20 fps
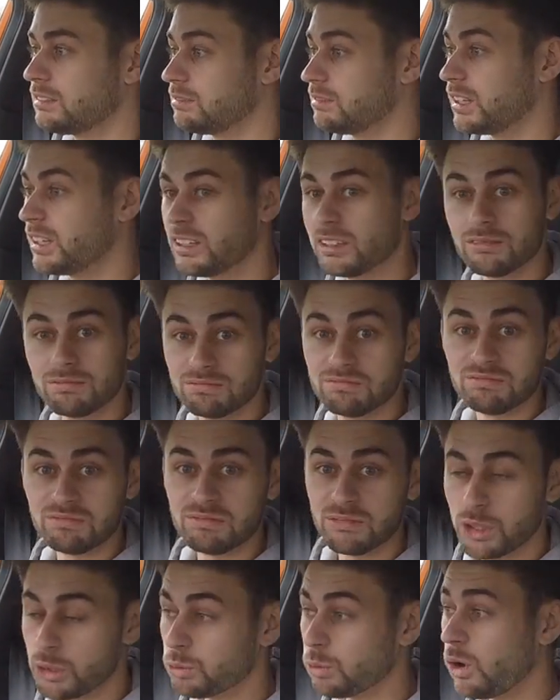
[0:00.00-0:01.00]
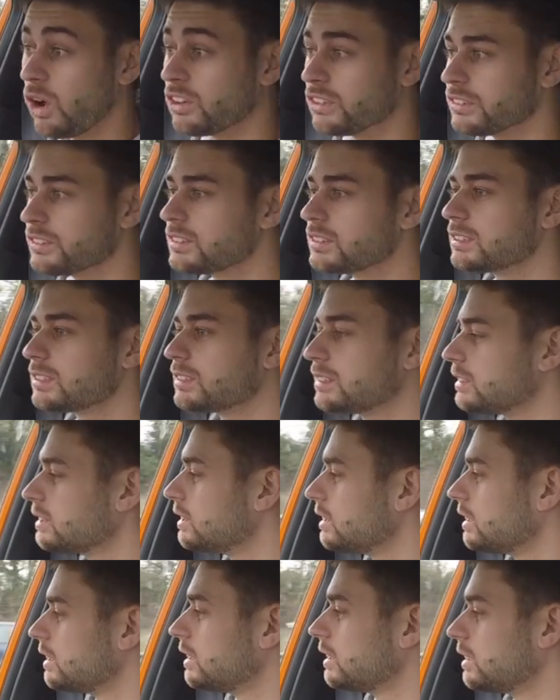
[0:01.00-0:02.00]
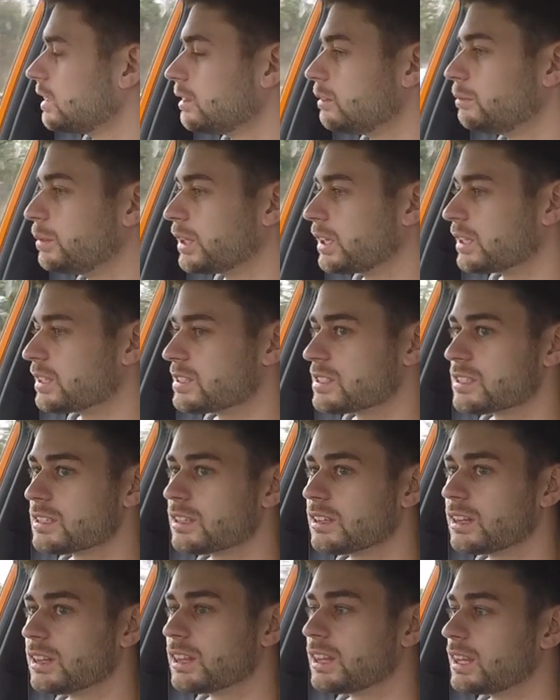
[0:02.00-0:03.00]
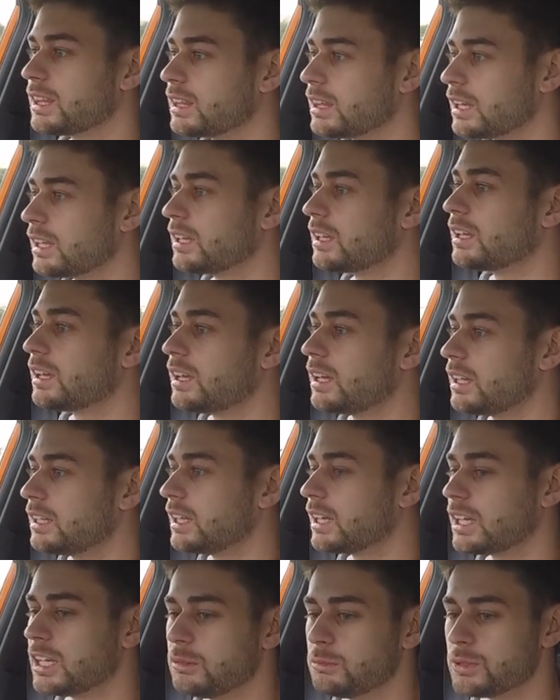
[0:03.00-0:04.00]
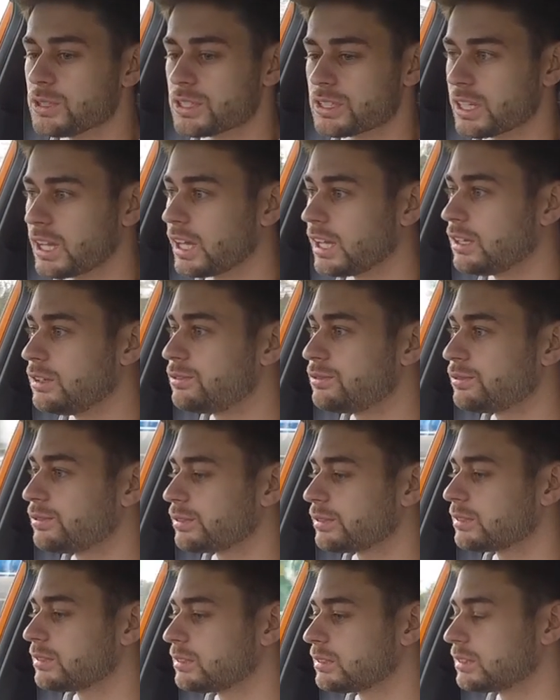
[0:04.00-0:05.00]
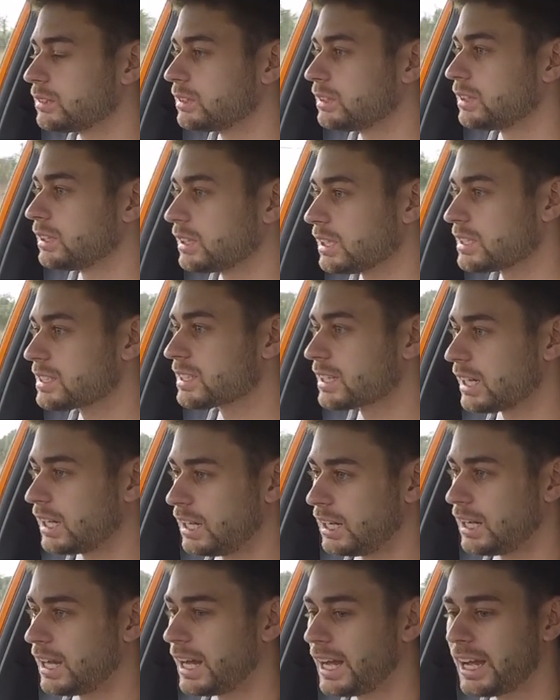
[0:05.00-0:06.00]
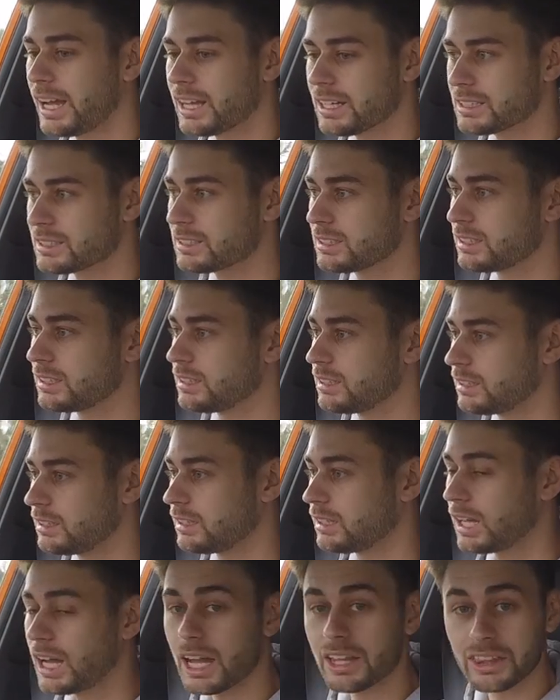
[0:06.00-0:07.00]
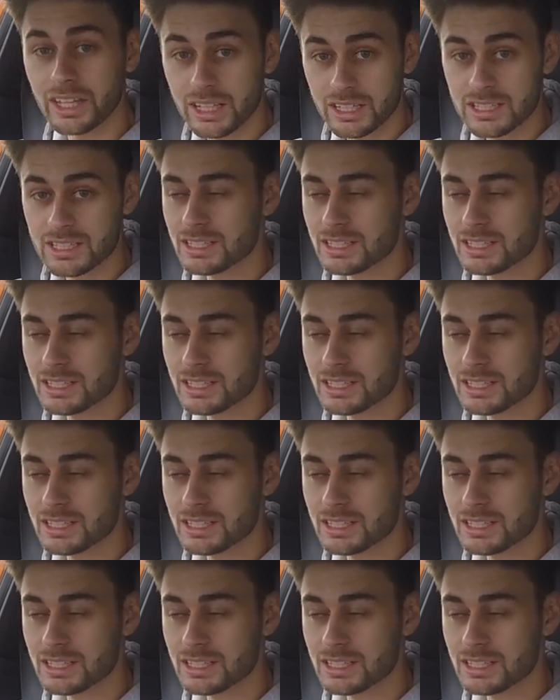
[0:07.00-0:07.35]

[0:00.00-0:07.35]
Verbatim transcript: that you want because they keep you safe. This car has, and that's